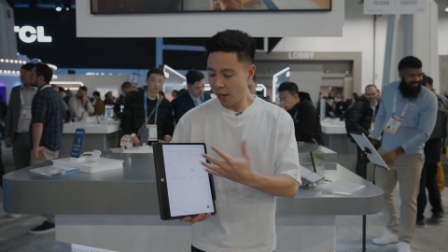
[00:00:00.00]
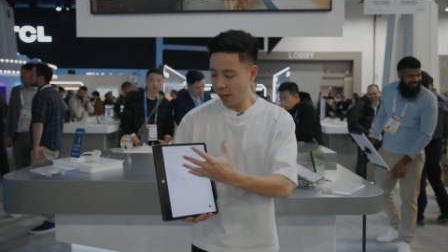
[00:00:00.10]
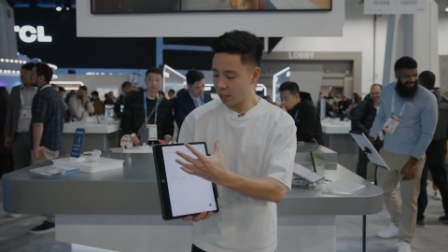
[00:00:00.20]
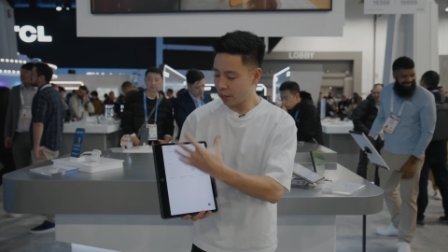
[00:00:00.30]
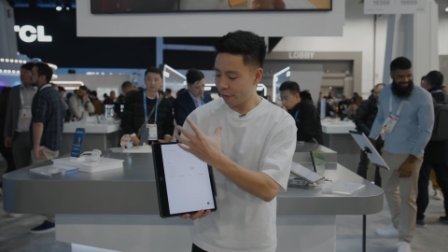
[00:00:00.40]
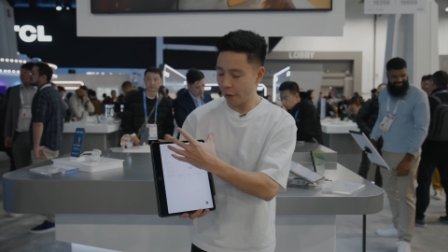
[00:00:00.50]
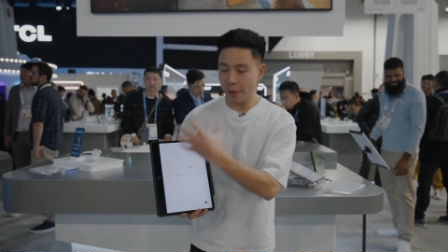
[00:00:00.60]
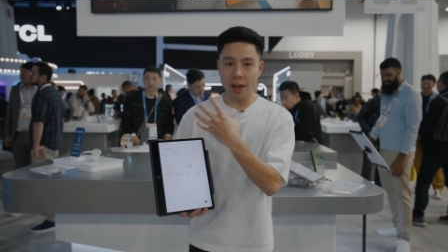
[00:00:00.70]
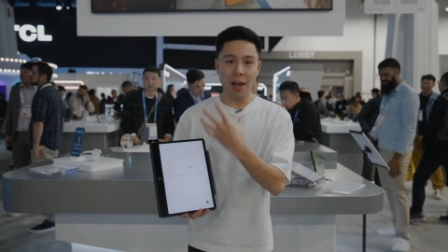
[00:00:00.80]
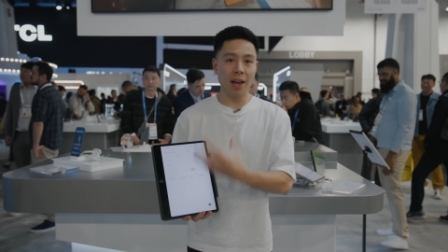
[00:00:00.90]
It has a
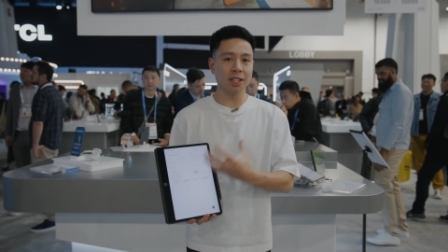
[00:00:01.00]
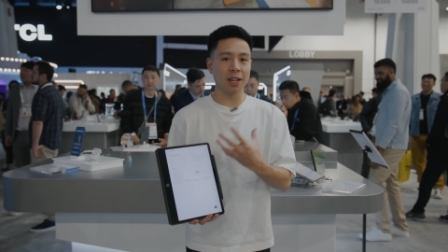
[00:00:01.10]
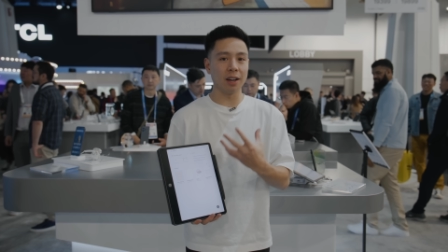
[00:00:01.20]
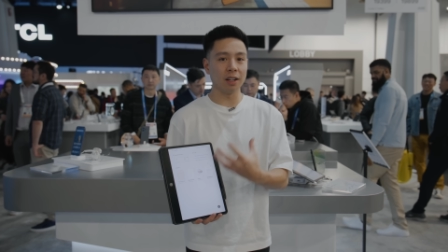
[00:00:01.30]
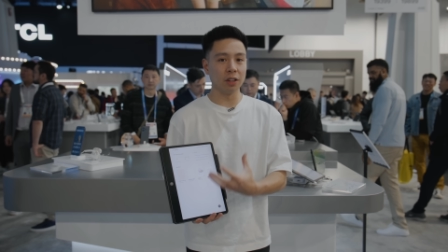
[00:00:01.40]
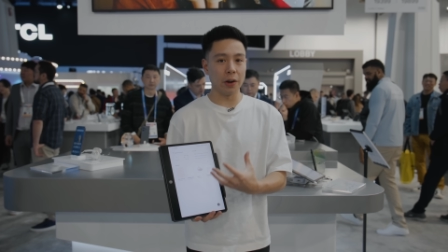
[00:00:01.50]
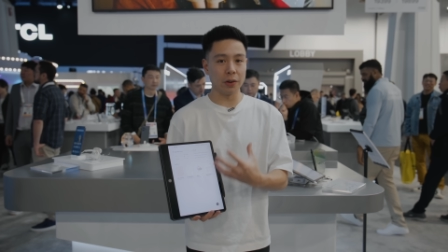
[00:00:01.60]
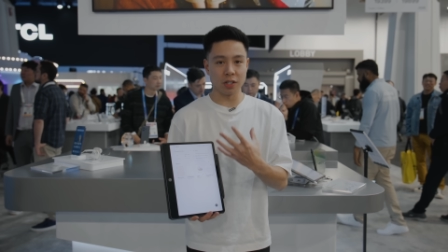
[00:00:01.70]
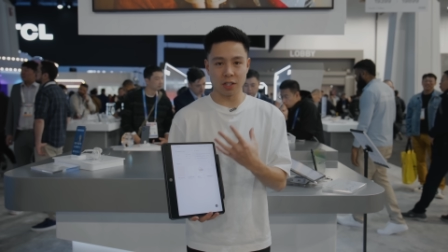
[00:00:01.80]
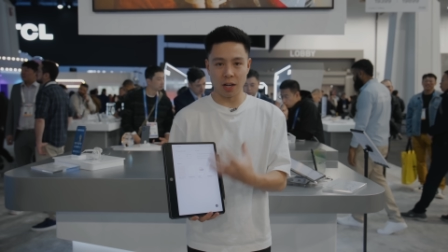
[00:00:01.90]
very
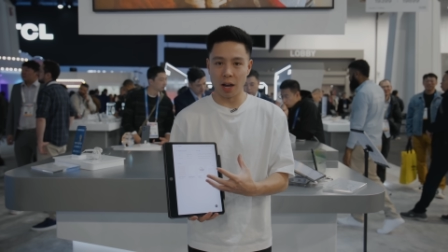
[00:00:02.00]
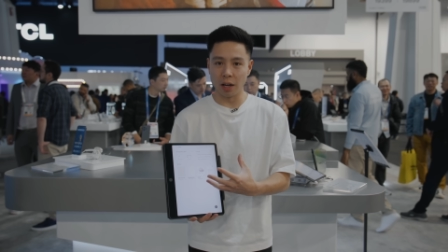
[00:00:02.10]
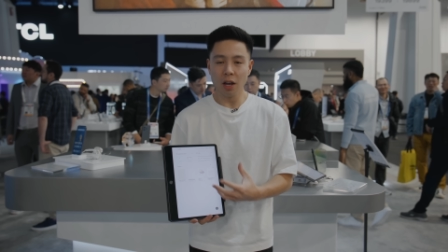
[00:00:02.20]
anti-glare design,